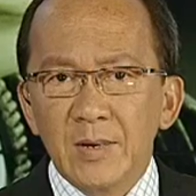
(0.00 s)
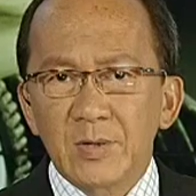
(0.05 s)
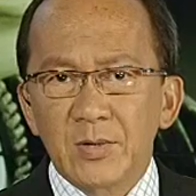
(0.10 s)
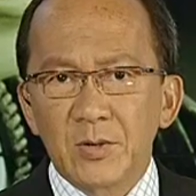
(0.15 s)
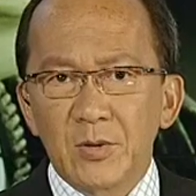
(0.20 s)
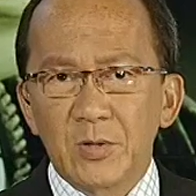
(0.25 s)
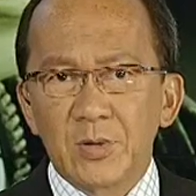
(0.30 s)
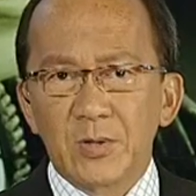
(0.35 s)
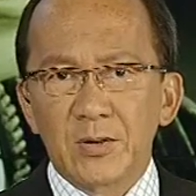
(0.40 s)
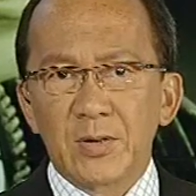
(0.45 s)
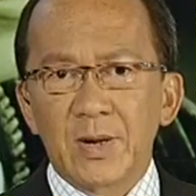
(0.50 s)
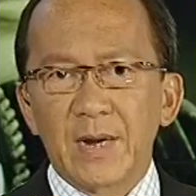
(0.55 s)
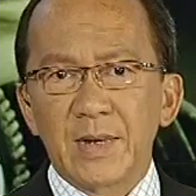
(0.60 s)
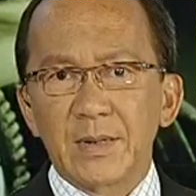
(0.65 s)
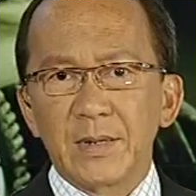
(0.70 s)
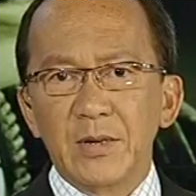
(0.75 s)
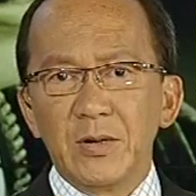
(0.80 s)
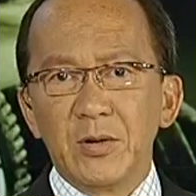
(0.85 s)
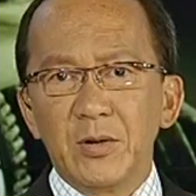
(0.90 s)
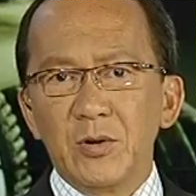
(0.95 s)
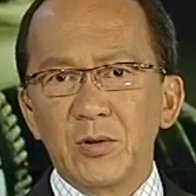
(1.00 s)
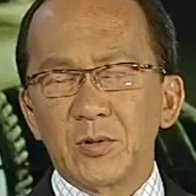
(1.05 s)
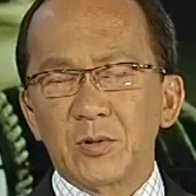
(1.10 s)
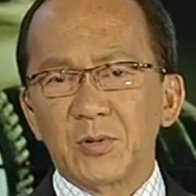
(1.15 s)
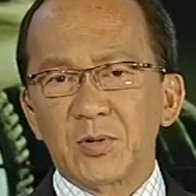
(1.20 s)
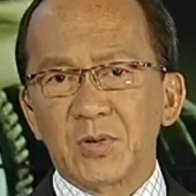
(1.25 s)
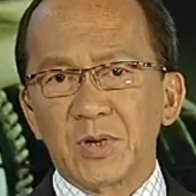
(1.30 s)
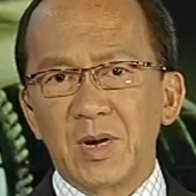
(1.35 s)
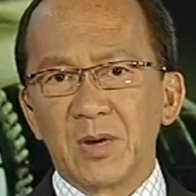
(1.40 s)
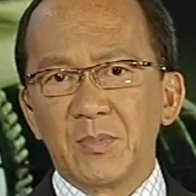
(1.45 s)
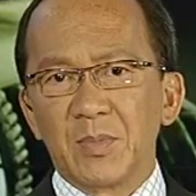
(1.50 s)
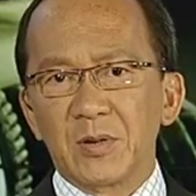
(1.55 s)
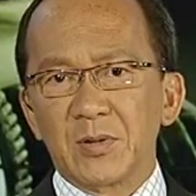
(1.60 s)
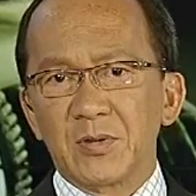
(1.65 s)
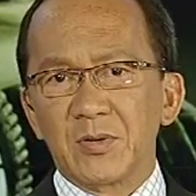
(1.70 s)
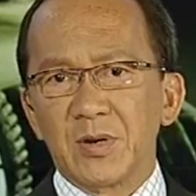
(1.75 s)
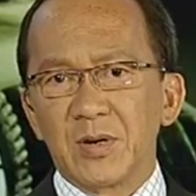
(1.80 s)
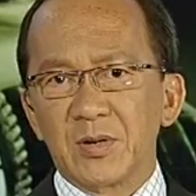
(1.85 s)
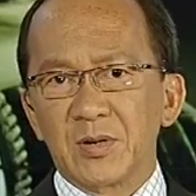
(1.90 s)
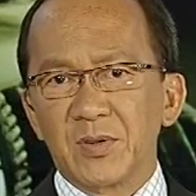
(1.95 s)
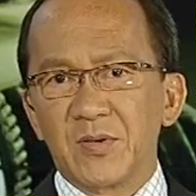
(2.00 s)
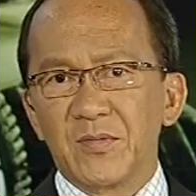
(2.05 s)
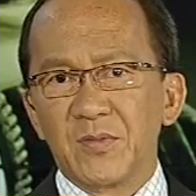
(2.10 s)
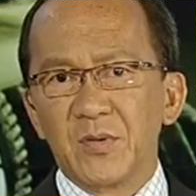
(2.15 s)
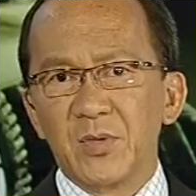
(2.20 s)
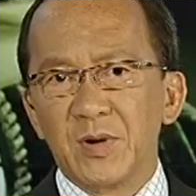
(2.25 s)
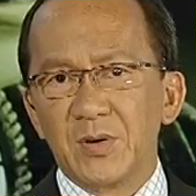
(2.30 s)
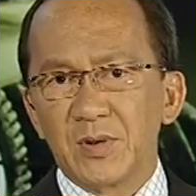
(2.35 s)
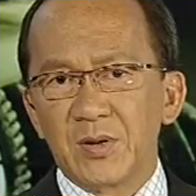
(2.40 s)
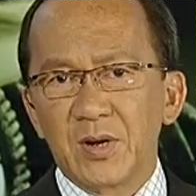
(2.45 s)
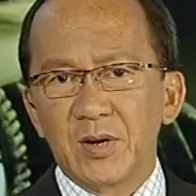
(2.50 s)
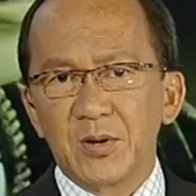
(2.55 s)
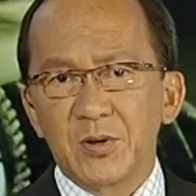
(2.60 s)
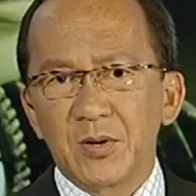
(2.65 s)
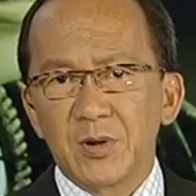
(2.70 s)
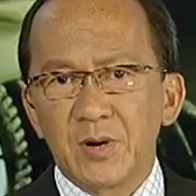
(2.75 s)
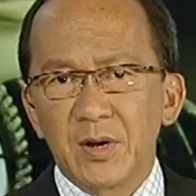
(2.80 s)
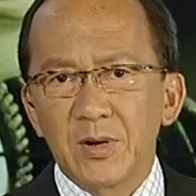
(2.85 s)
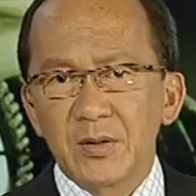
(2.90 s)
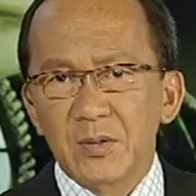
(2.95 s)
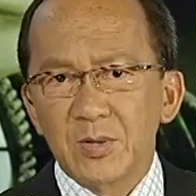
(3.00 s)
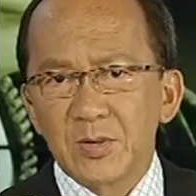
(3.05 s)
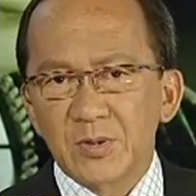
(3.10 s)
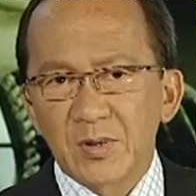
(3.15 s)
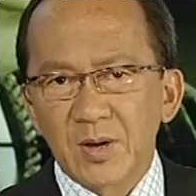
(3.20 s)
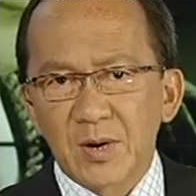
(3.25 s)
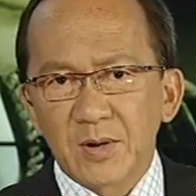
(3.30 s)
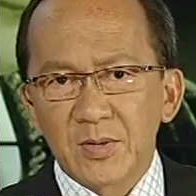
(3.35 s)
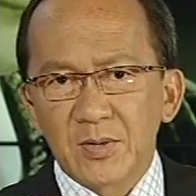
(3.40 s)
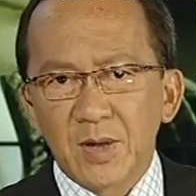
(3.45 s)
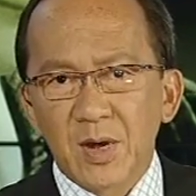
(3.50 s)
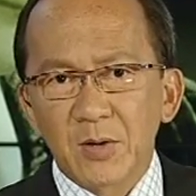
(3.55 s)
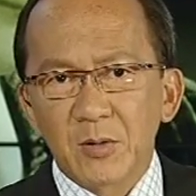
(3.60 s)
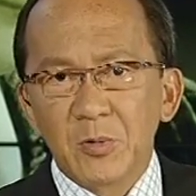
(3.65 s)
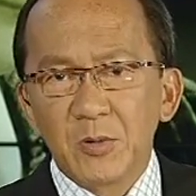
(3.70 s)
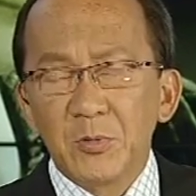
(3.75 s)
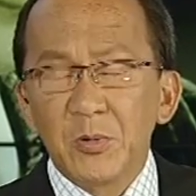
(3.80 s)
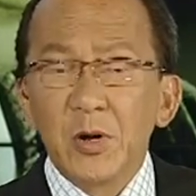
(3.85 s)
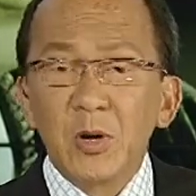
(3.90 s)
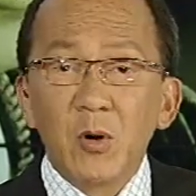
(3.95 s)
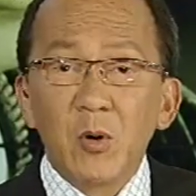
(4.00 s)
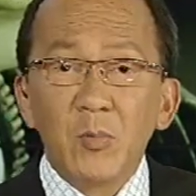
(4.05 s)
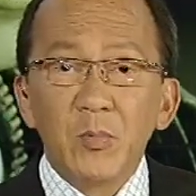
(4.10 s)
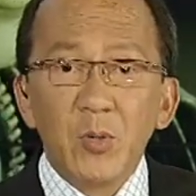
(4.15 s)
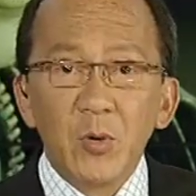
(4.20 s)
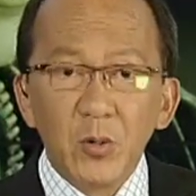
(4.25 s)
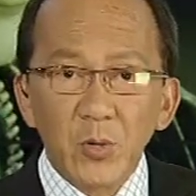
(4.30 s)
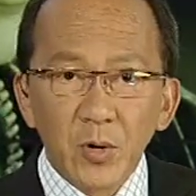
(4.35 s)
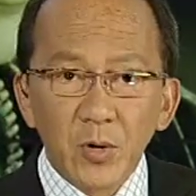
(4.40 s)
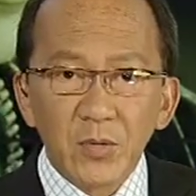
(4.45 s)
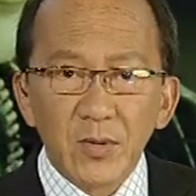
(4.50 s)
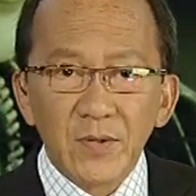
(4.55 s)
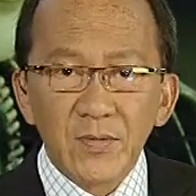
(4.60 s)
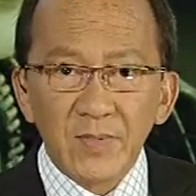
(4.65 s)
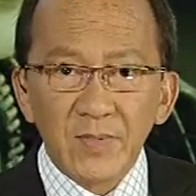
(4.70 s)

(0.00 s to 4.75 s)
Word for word: Solar Nightly News was able to interview Interior Undersecretary Rico Puno the